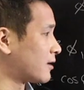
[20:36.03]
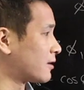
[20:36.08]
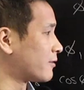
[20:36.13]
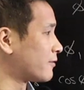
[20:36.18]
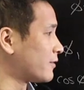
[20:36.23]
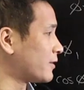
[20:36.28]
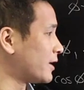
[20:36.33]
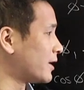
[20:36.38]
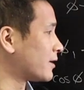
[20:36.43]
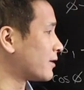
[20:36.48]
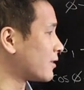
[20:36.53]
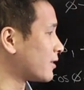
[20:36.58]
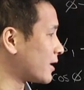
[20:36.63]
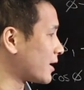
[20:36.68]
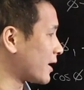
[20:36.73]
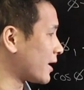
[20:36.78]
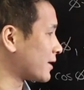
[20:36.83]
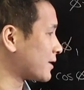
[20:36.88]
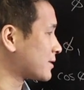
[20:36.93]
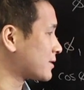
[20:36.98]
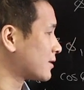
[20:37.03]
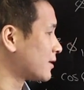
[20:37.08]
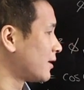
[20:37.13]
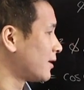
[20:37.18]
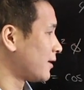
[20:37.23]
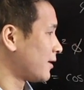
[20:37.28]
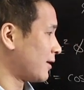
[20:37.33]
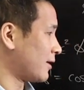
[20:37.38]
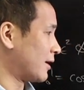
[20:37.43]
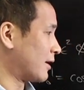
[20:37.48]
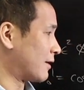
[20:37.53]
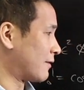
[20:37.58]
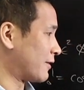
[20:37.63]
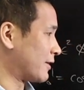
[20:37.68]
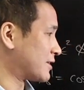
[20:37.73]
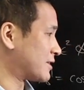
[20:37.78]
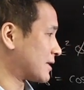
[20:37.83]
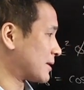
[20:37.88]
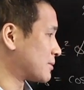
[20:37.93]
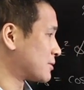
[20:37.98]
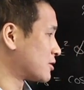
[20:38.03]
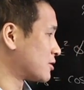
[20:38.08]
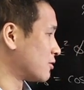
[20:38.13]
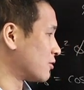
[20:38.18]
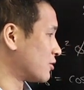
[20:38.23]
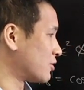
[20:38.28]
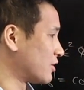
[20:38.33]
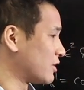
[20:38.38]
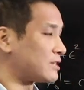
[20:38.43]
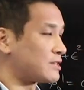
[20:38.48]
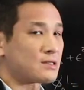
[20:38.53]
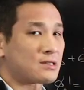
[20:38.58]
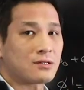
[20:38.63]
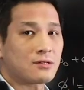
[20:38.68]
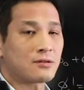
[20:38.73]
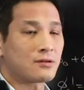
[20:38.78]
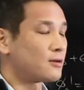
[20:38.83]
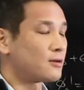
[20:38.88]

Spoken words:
of e to the s. And if I substitute this